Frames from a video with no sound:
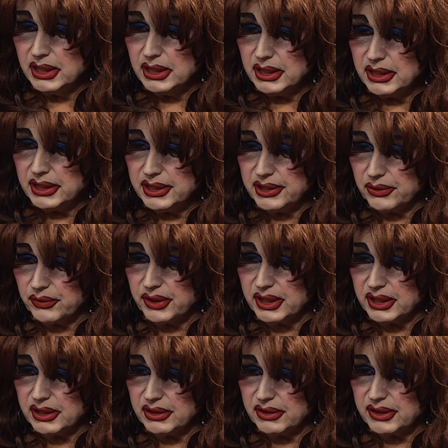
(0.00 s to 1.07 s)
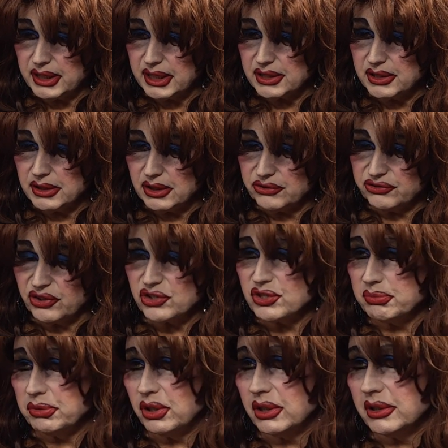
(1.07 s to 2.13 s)
hearing that such a
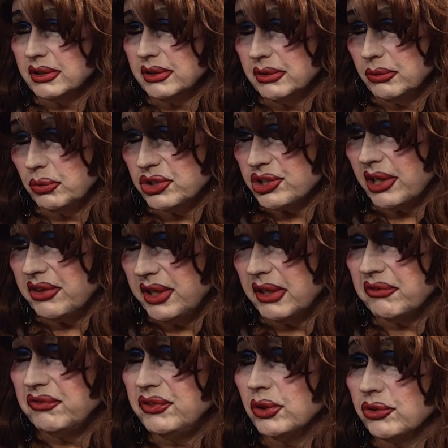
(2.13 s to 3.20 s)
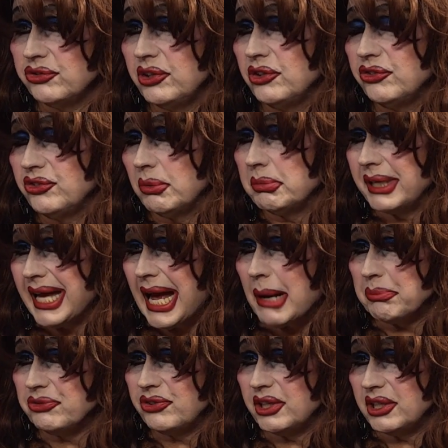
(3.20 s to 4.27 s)
book, which I think fills in some
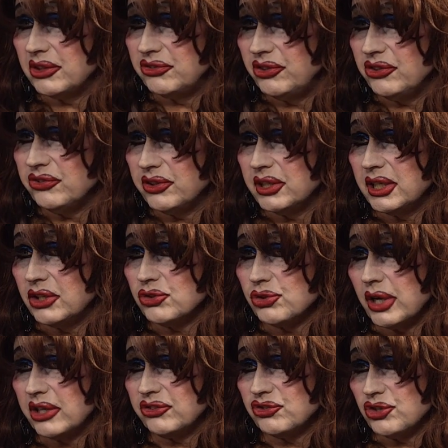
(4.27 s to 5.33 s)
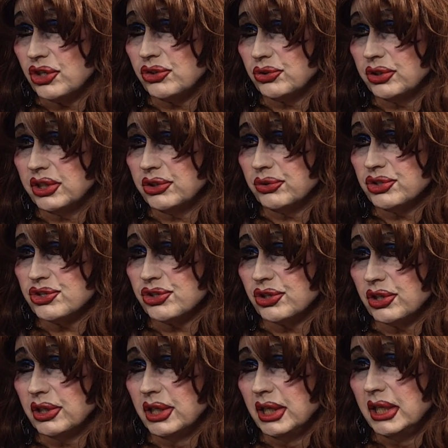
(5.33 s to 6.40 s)
gaps that existed in transgender
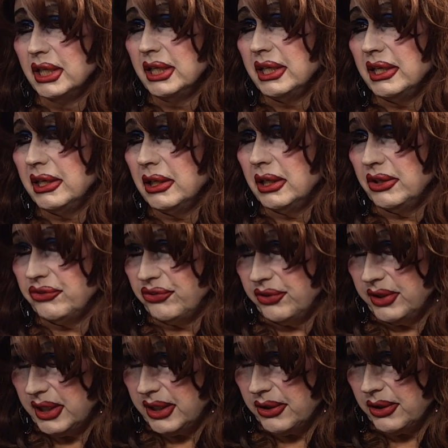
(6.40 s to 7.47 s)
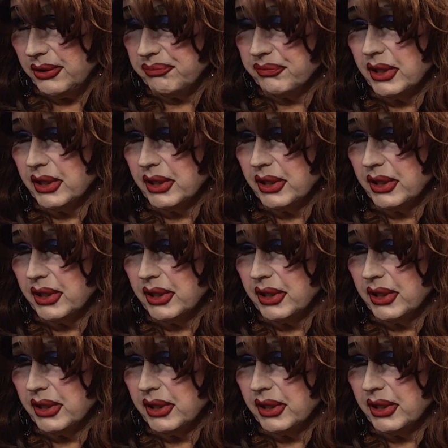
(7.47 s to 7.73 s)
literature, is there.